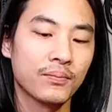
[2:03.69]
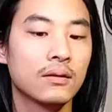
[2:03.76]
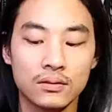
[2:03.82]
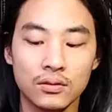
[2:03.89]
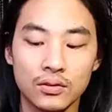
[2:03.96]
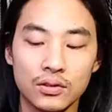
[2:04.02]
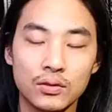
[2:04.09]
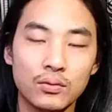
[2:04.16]

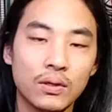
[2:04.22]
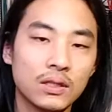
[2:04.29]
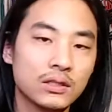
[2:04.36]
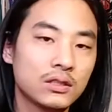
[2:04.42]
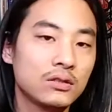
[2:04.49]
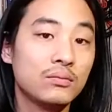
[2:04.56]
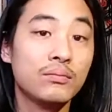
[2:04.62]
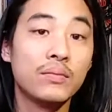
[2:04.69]
So you want
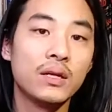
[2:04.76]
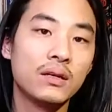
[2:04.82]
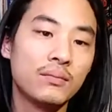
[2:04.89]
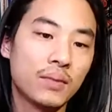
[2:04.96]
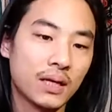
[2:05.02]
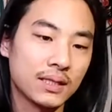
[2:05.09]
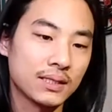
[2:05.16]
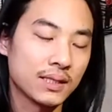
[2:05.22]
to
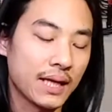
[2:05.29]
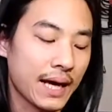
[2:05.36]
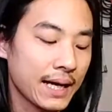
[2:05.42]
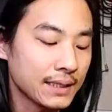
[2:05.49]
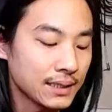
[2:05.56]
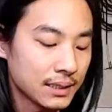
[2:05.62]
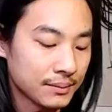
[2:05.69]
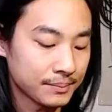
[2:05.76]
minimize
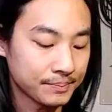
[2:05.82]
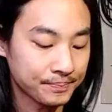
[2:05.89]
that.